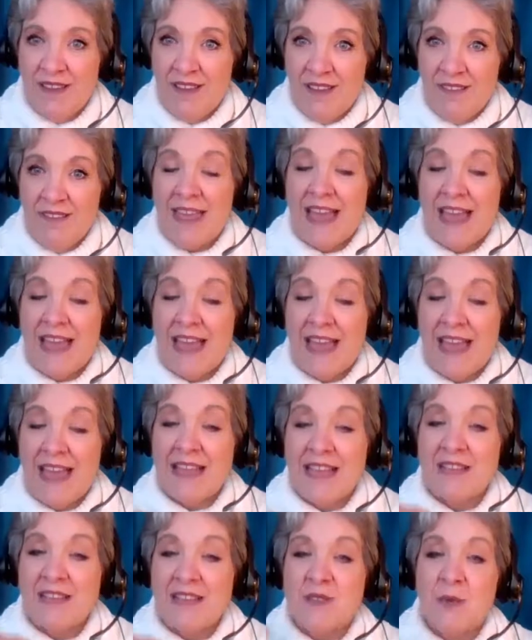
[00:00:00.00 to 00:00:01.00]
that's when
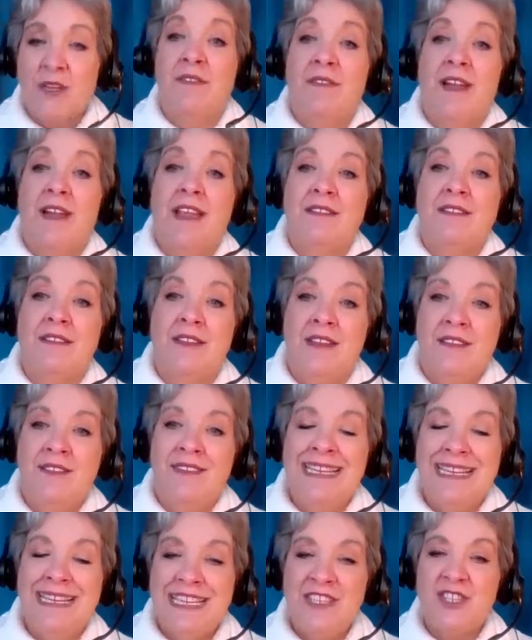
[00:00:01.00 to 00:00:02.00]
you kind of find
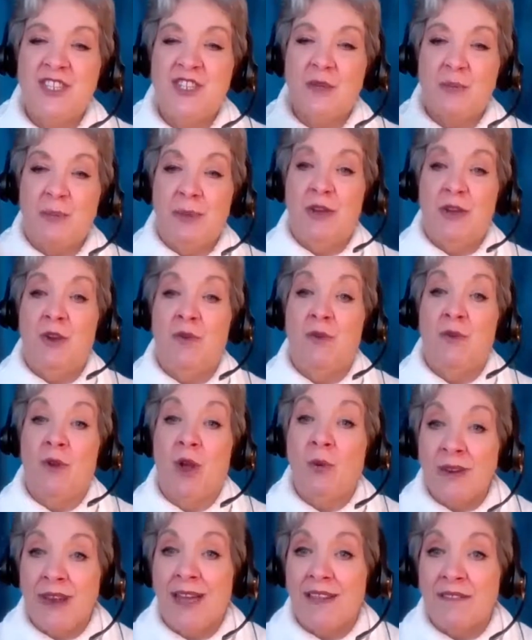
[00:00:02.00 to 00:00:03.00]
the leadership in your
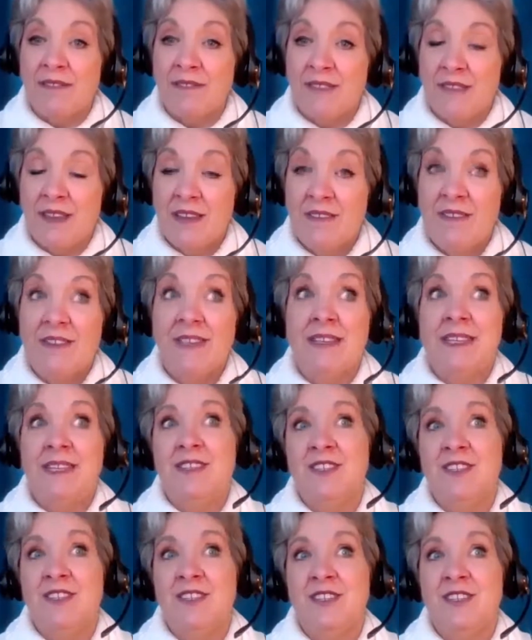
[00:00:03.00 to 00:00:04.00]
own life, the
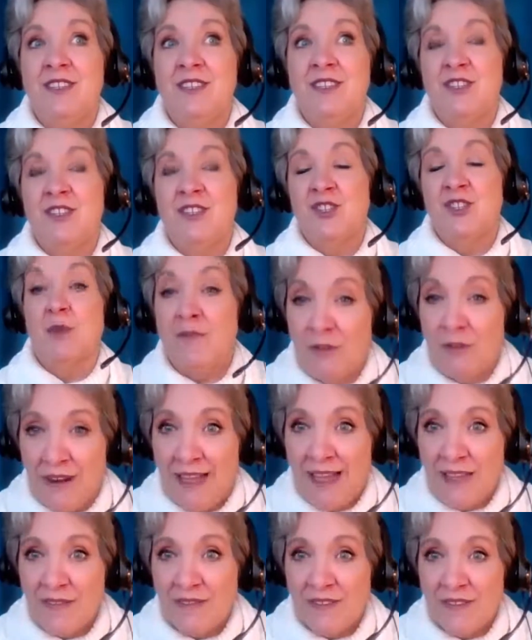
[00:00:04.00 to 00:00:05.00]
leadership of your
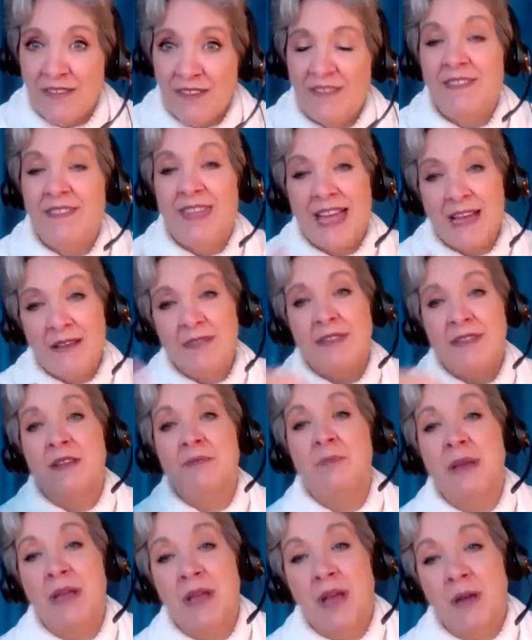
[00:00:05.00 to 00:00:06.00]
life. That
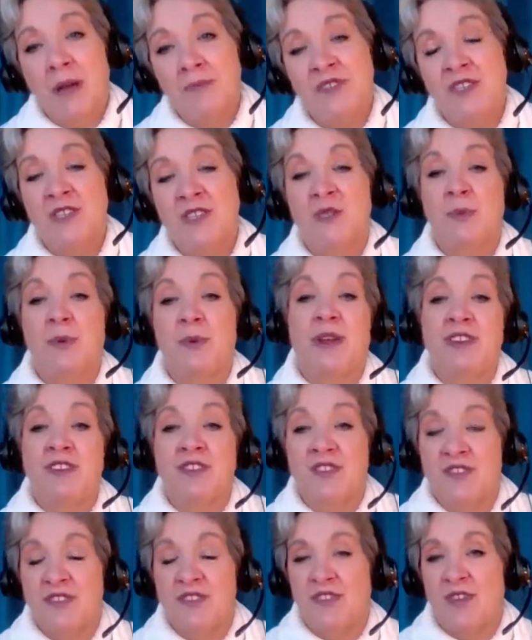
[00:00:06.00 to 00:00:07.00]
then becomes an
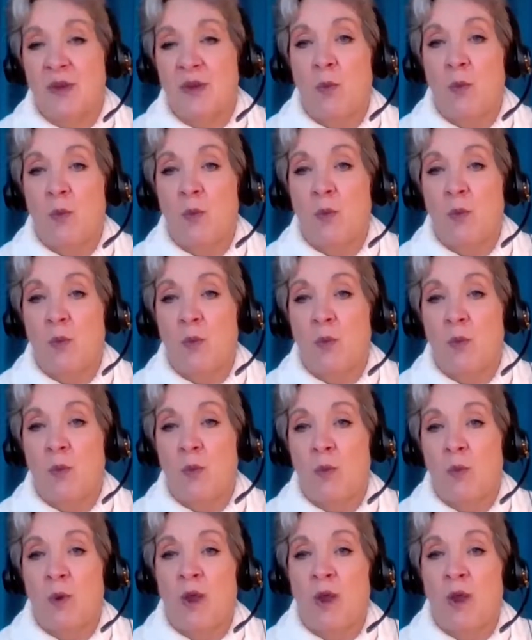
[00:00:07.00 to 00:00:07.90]
inspiration to someone else.